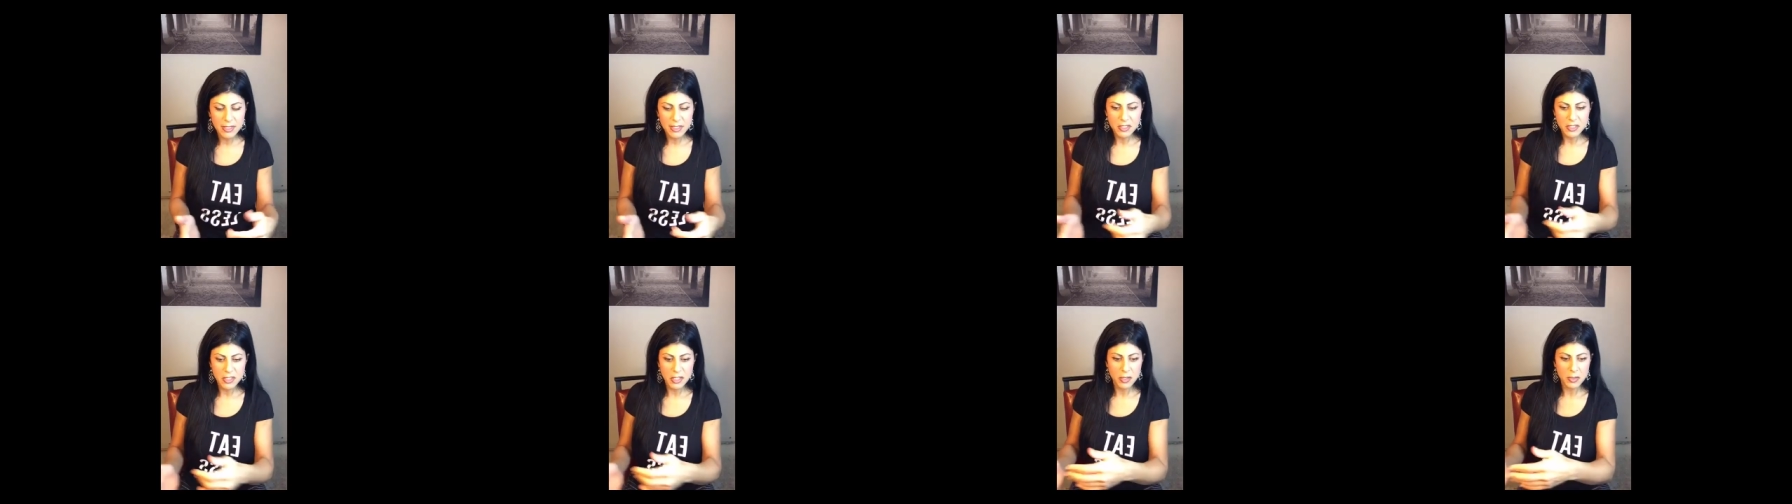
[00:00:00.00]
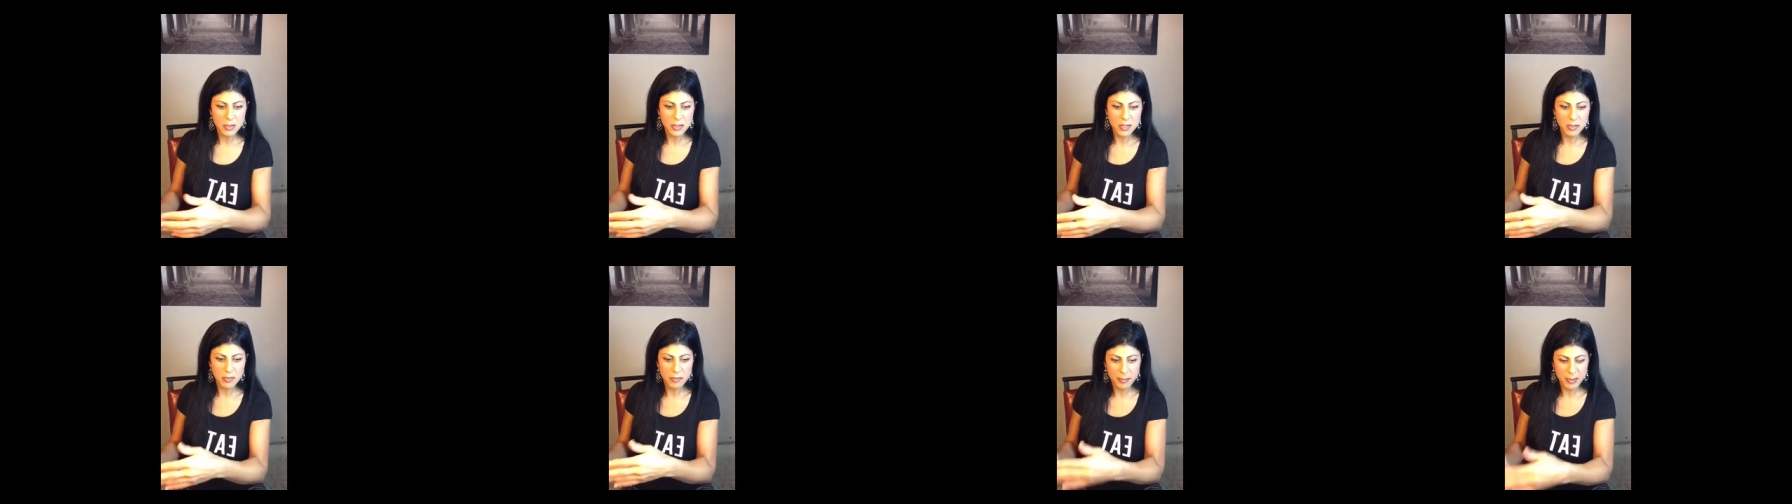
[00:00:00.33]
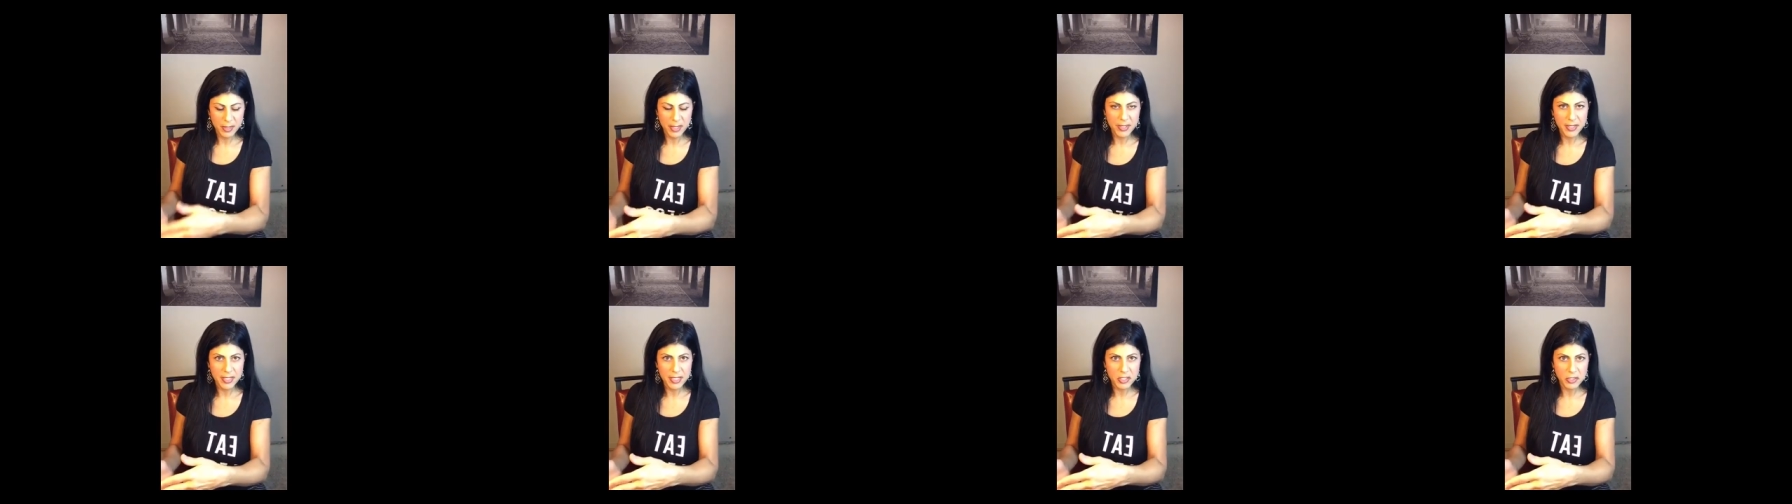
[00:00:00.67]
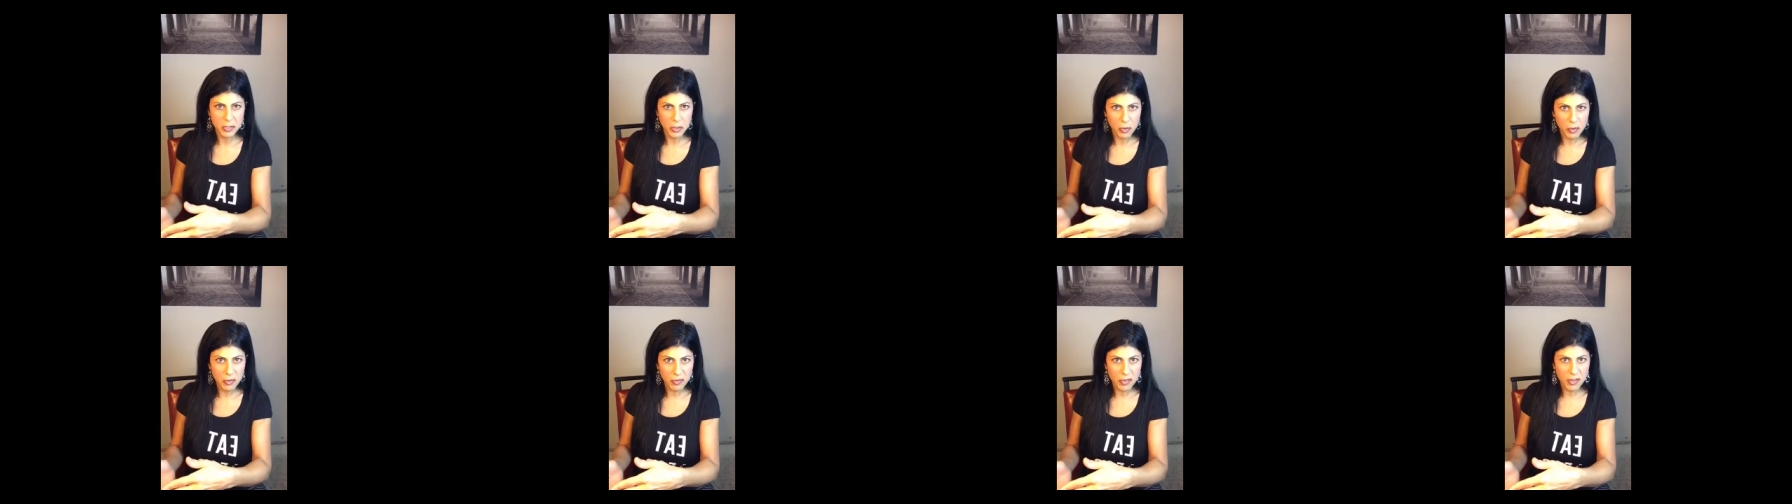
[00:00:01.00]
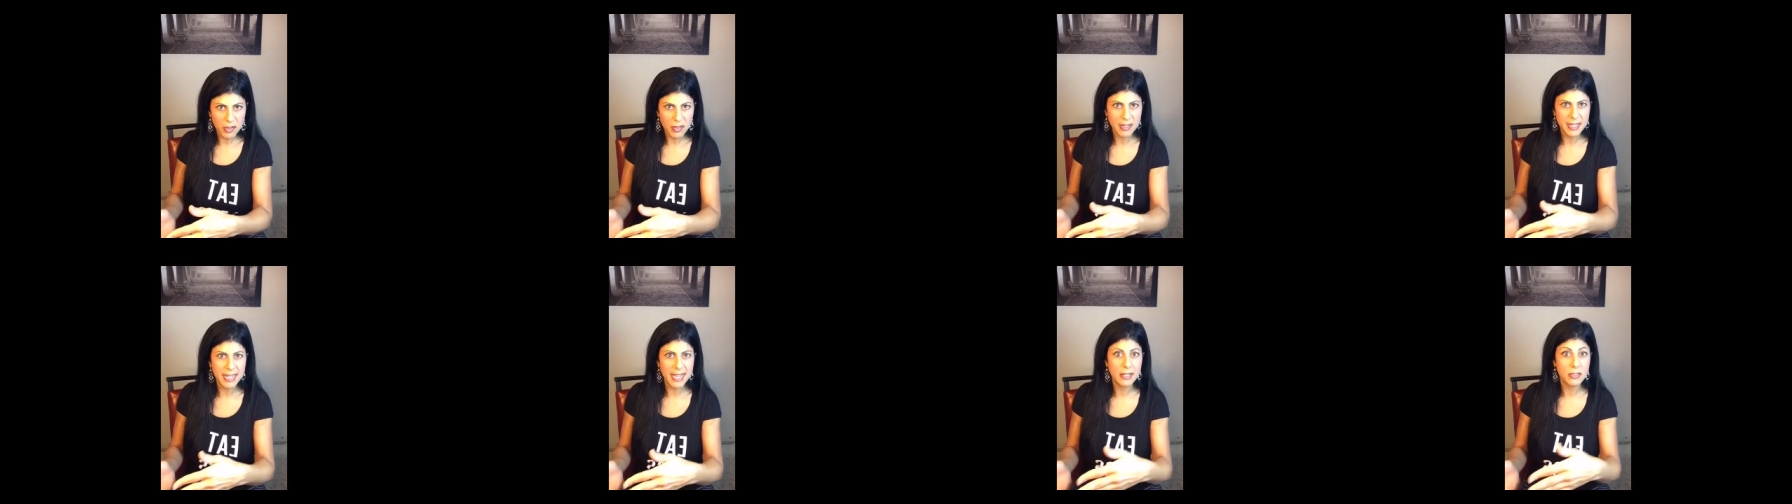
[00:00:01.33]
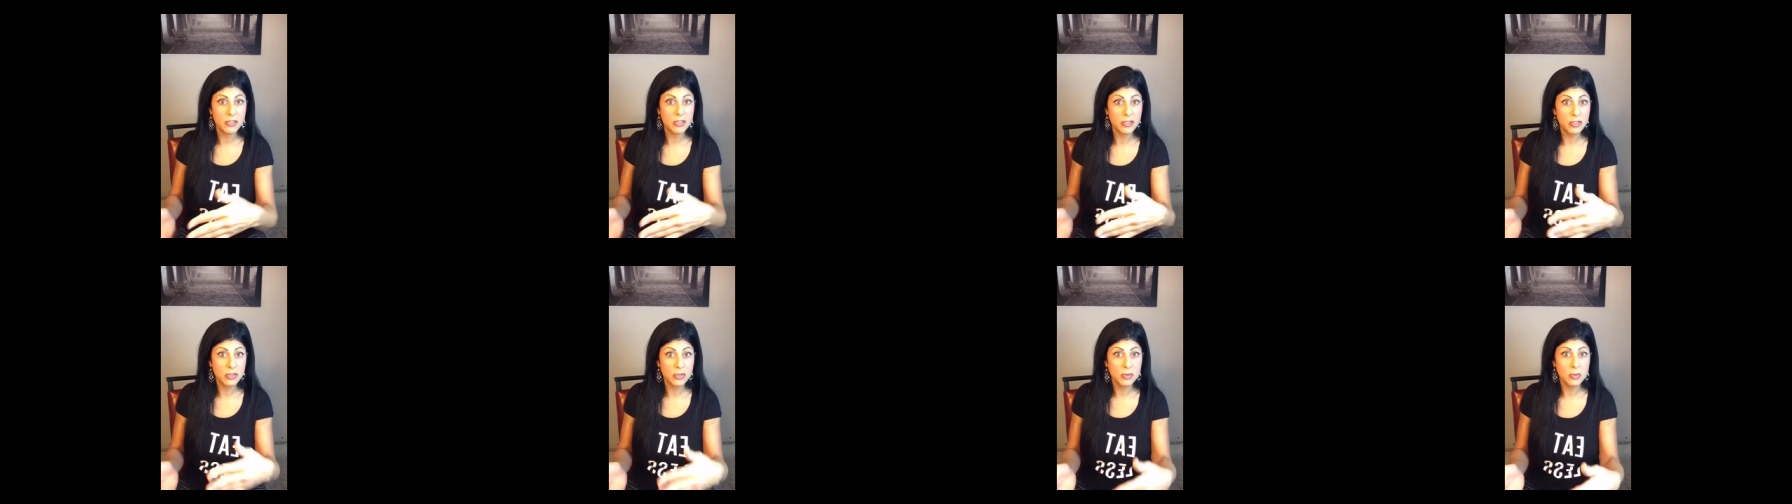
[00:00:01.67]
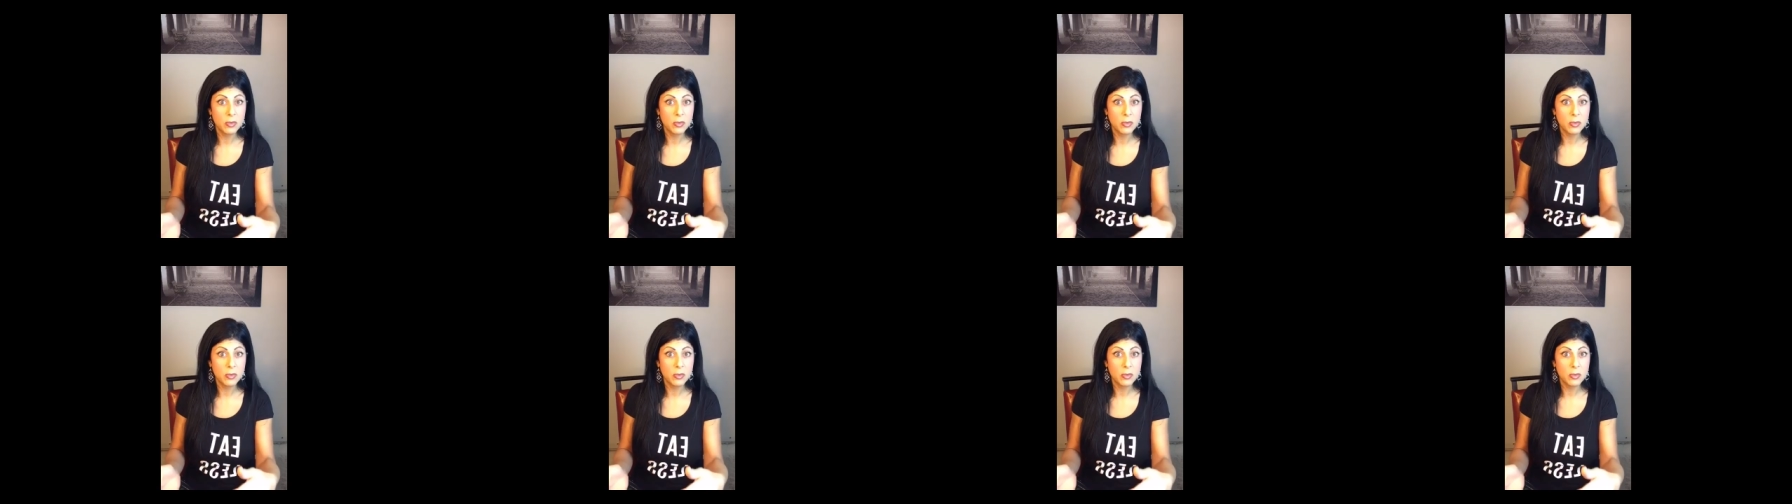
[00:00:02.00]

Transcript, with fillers: so your period is over and now it's